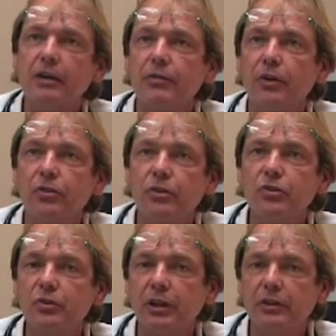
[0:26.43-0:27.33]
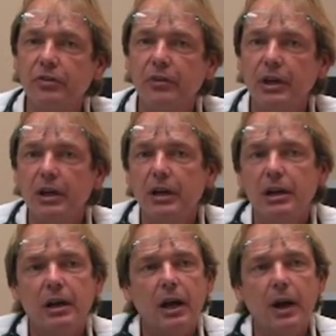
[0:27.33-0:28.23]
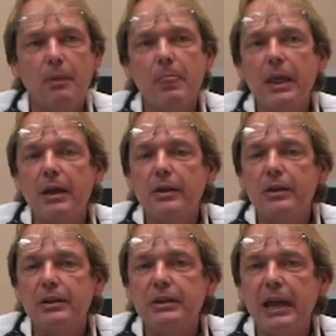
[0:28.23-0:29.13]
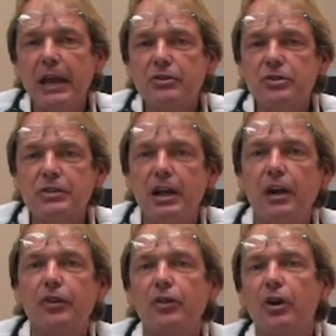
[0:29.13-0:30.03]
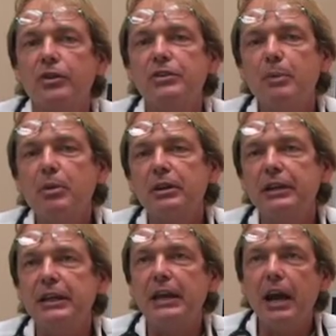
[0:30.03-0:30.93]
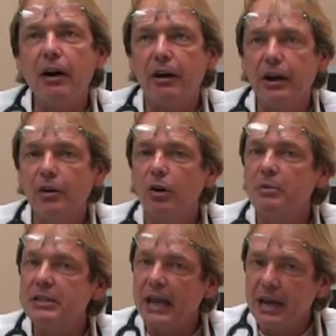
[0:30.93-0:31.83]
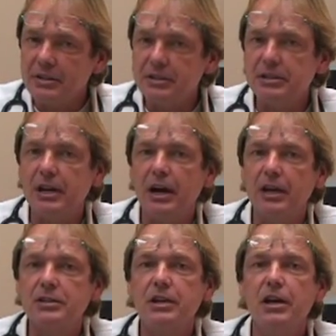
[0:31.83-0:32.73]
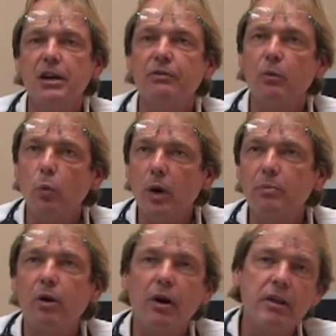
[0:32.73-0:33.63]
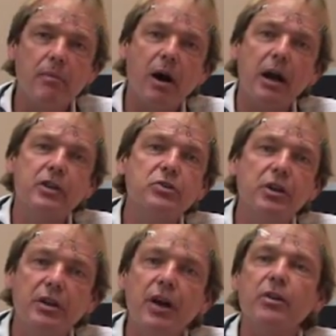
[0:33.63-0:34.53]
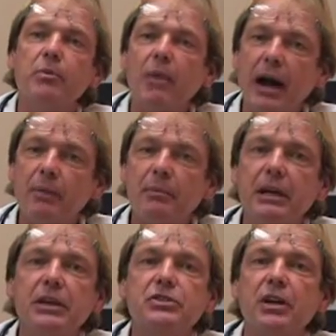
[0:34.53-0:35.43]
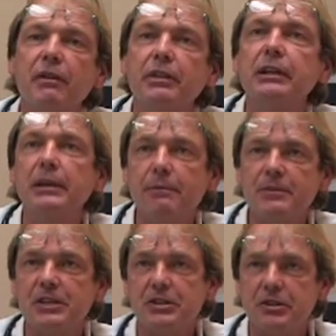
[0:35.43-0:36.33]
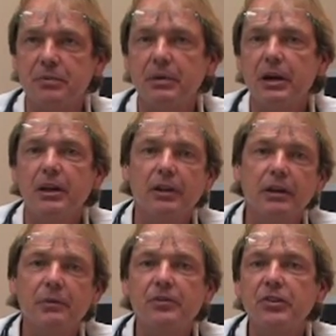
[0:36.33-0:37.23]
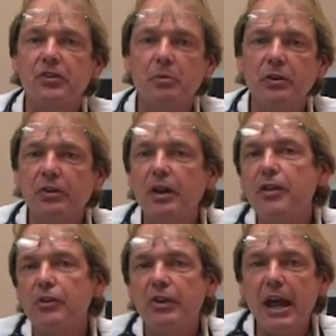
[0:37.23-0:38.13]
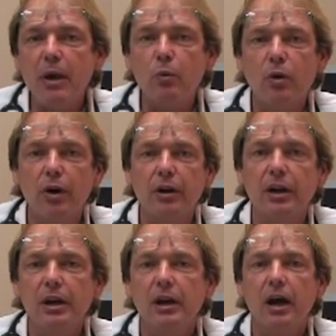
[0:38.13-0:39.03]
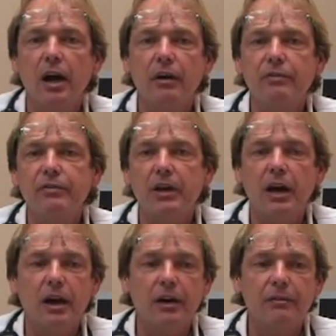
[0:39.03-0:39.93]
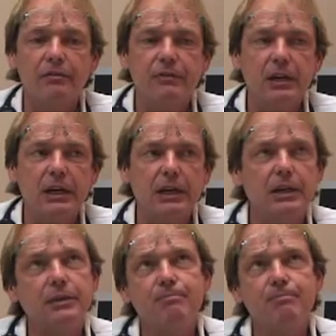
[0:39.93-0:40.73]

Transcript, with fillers: of those nutrients. Uh, Cancer cells are typically carried or metastasized from one part of the body to another by means of the lymph system. The lymph system is another network of, of uh,